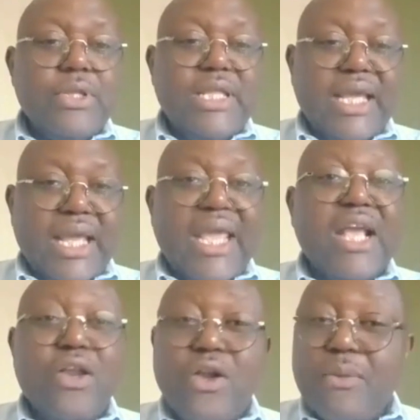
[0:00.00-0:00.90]
the
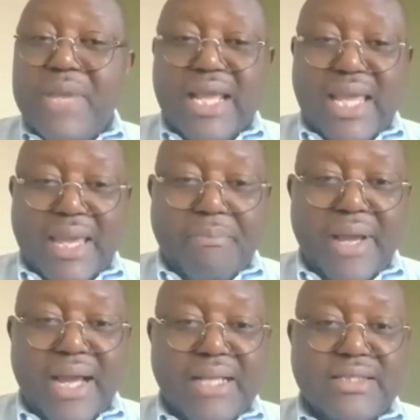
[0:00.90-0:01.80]
economic
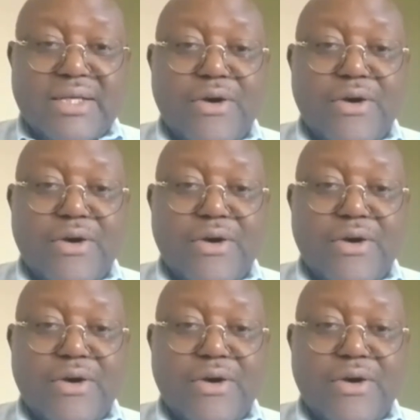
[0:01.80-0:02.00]
impact